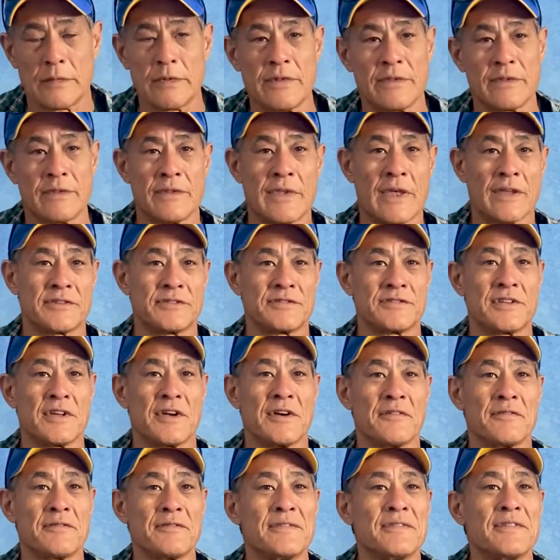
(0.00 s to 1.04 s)
Sorry. That
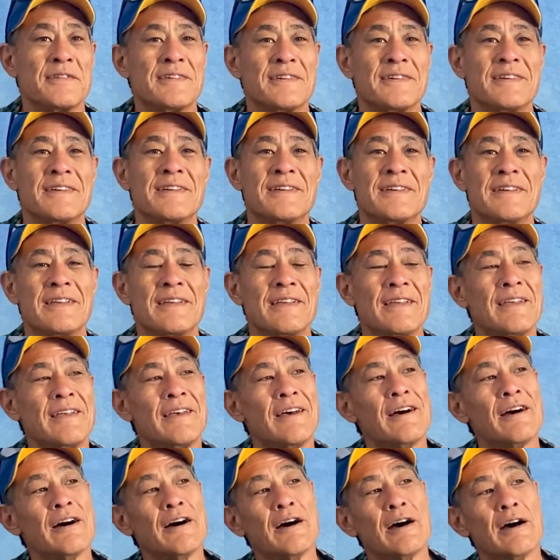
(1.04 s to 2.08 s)
stuff. It's okay.
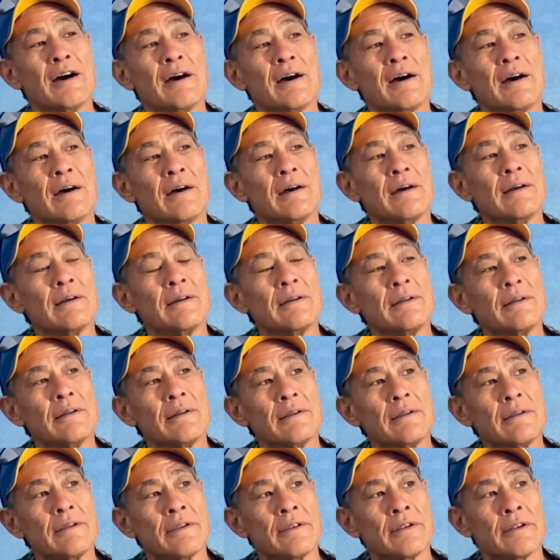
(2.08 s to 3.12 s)

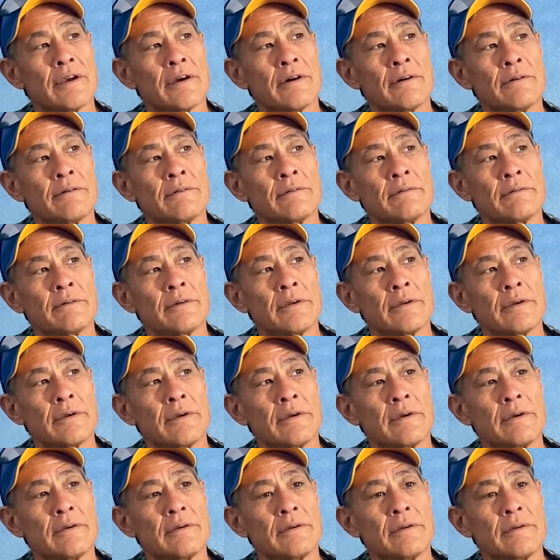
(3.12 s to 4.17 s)
You know,
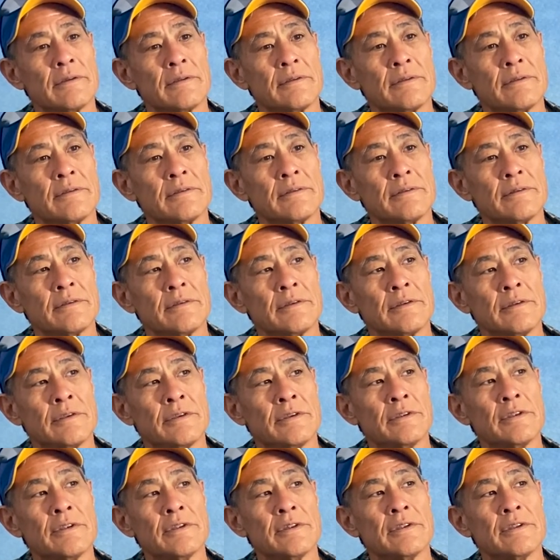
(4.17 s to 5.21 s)

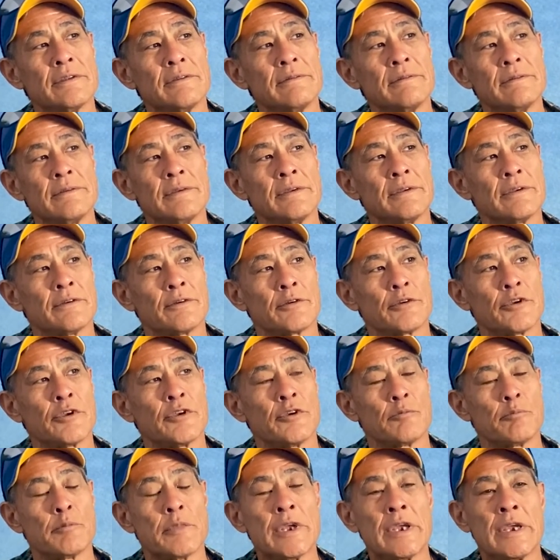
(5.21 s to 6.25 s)
you need to,
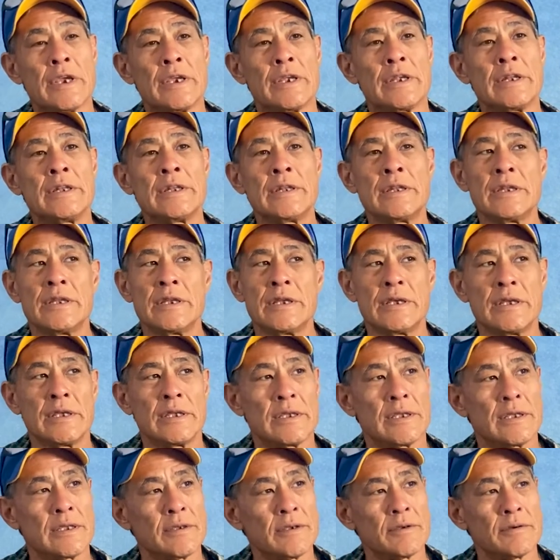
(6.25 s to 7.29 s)
you're mean
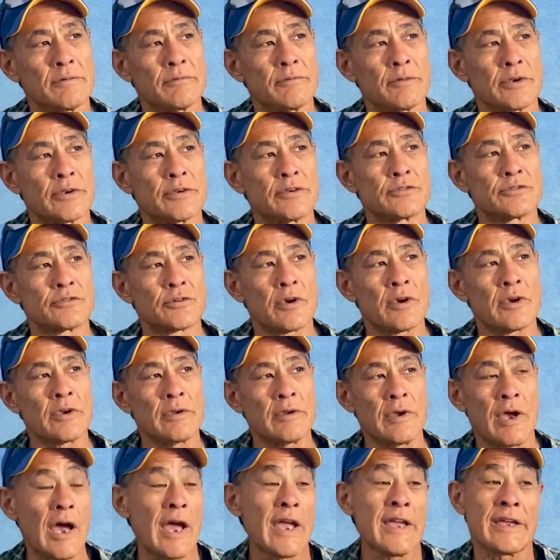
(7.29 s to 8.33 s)
when you're
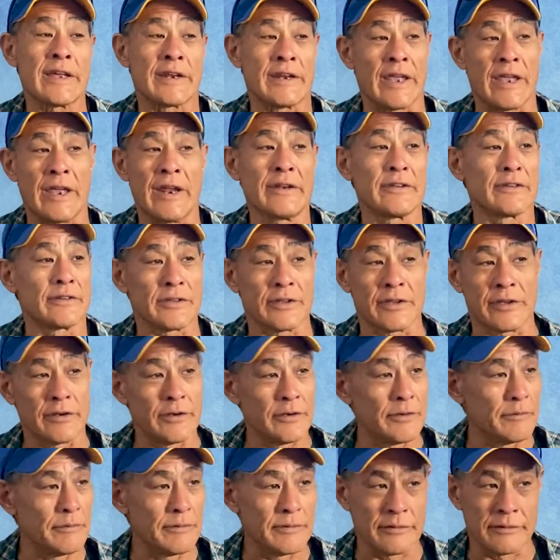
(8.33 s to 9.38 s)
drunk. I can handle
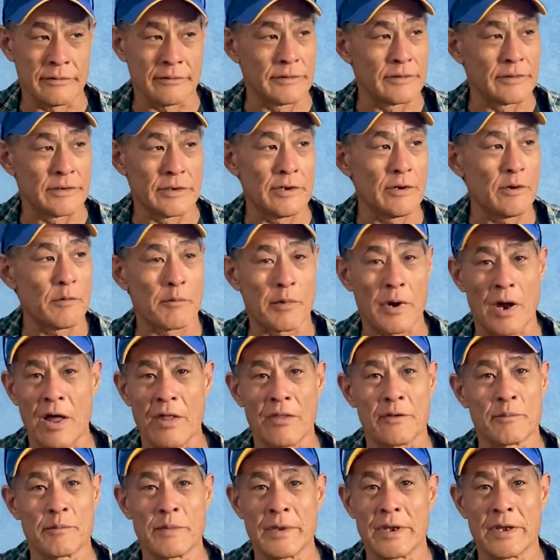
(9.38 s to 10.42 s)
you. You don't
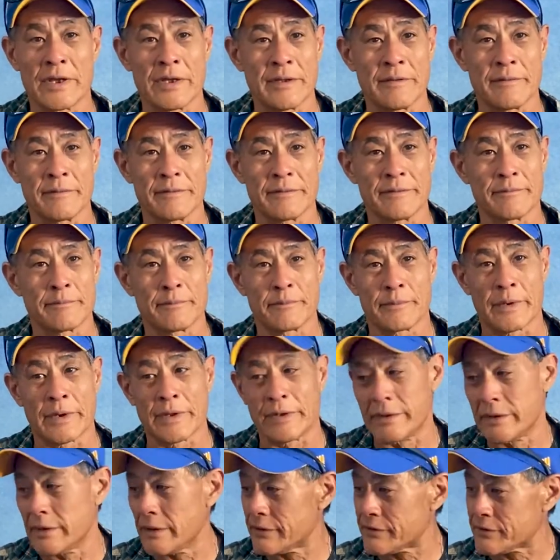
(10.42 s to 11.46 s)
bother me.
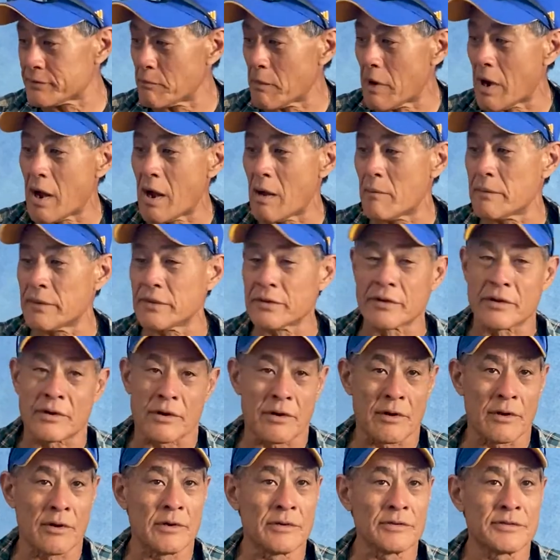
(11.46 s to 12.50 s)
But it's mom and the
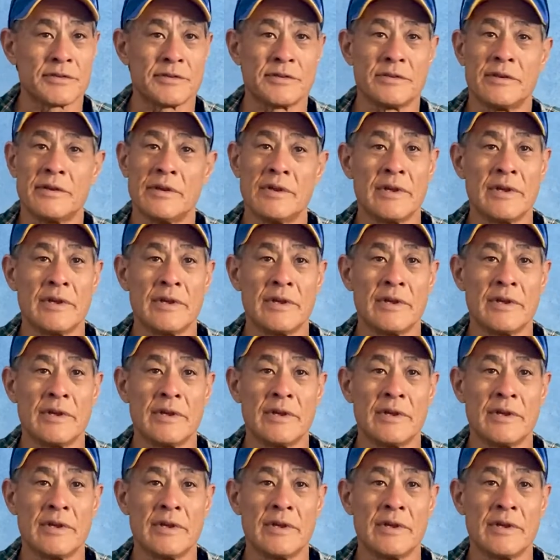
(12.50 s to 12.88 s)
girls.